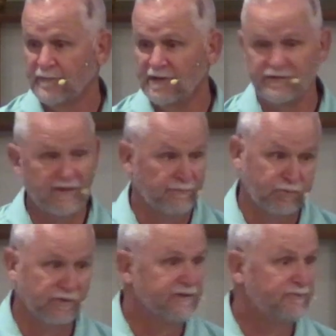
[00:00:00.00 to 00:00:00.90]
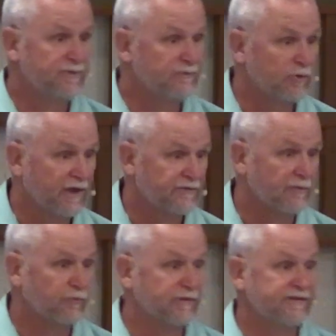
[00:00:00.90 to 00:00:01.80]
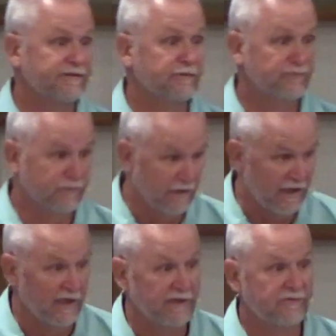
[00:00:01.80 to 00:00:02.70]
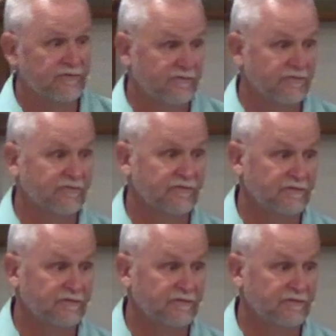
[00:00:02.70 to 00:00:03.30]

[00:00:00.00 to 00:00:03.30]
And he's got plenty of people out there preaching those lies.